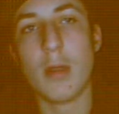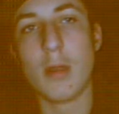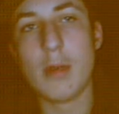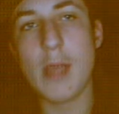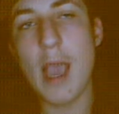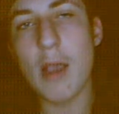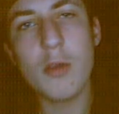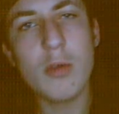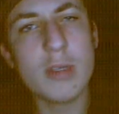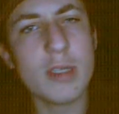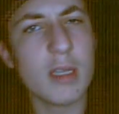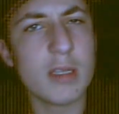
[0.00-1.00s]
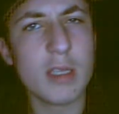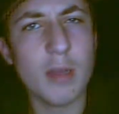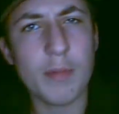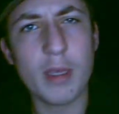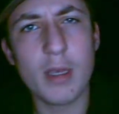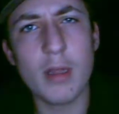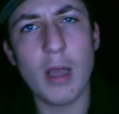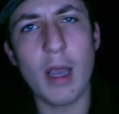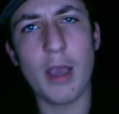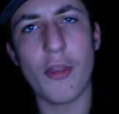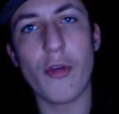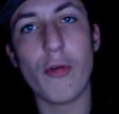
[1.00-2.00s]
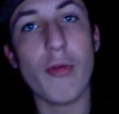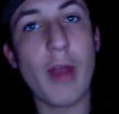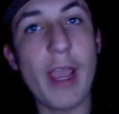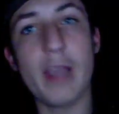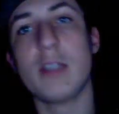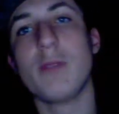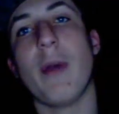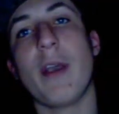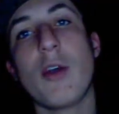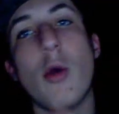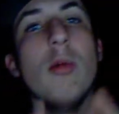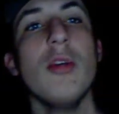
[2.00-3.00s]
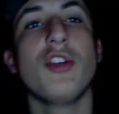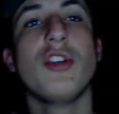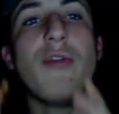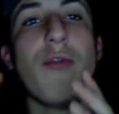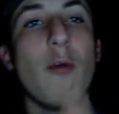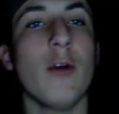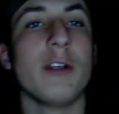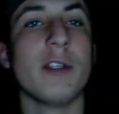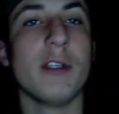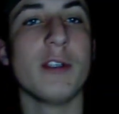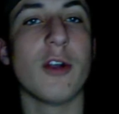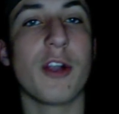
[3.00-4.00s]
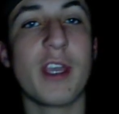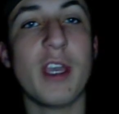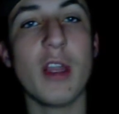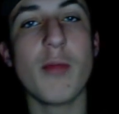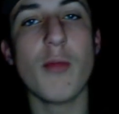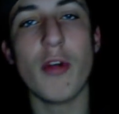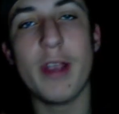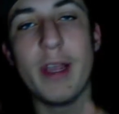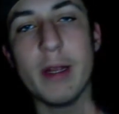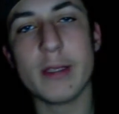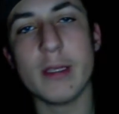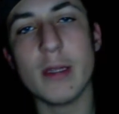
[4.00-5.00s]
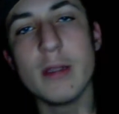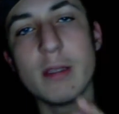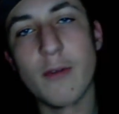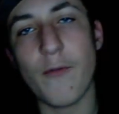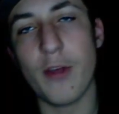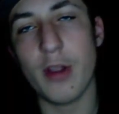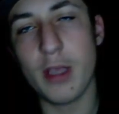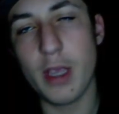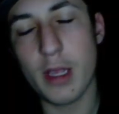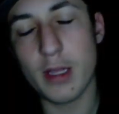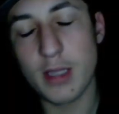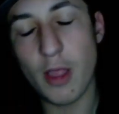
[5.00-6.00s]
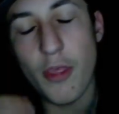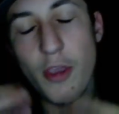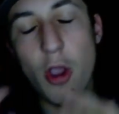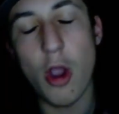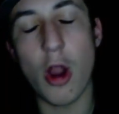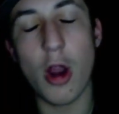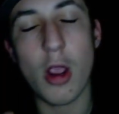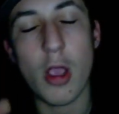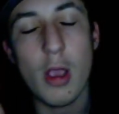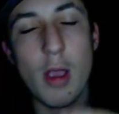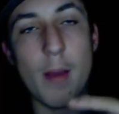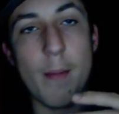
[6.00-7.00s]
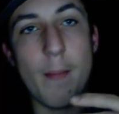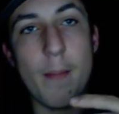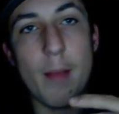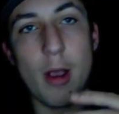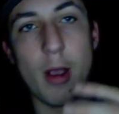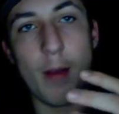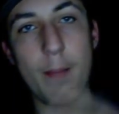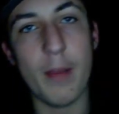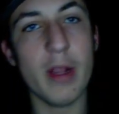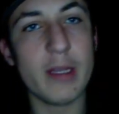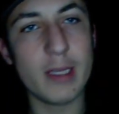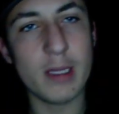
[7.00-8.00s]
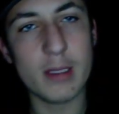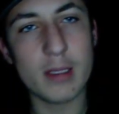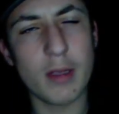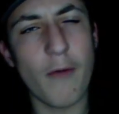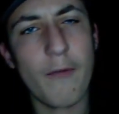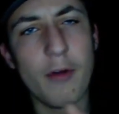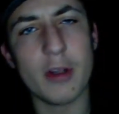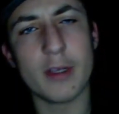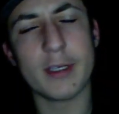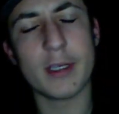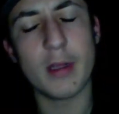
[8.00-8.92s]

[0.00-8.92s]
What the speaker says: Now you said something like the raids by coalition forces are killing more innocent civilians than they are militants. First,